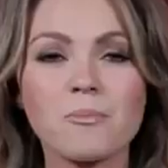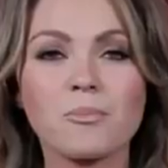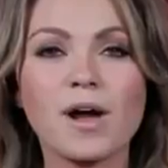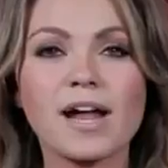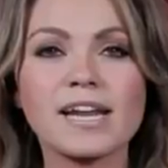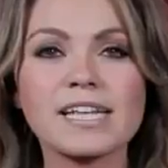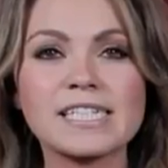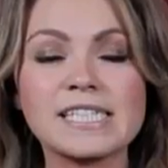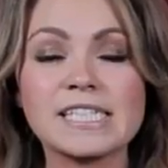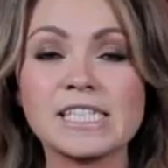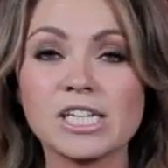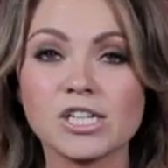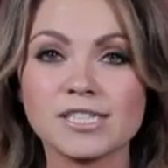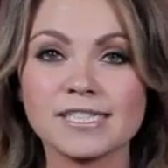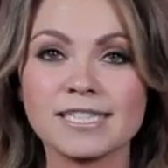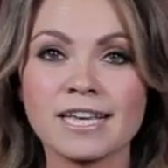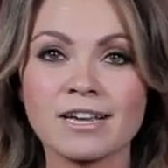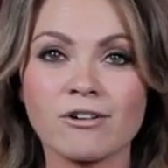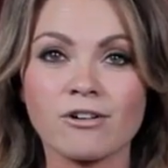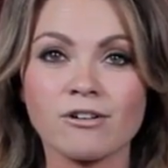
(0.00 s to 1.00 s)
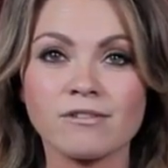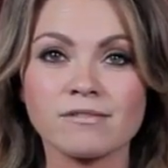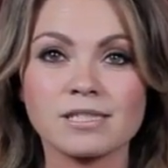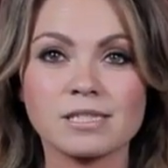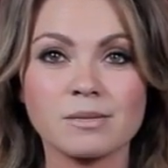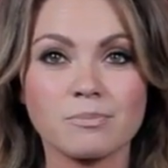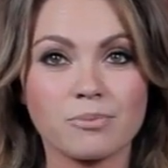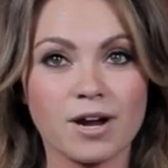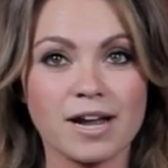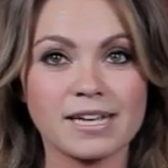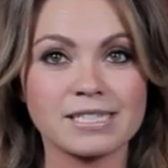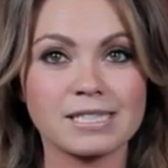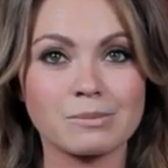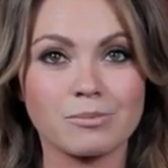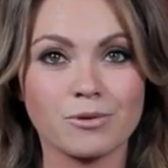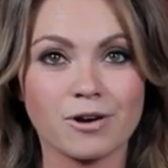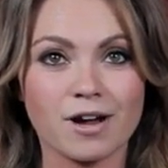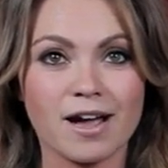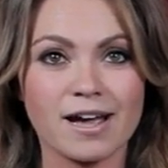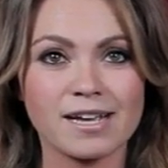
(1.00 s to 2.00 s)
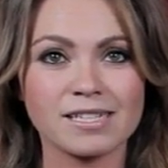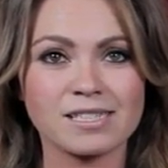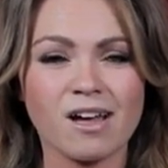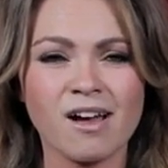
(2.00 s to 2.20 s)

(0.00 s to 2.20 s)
Brad is still single, surprise, surprise.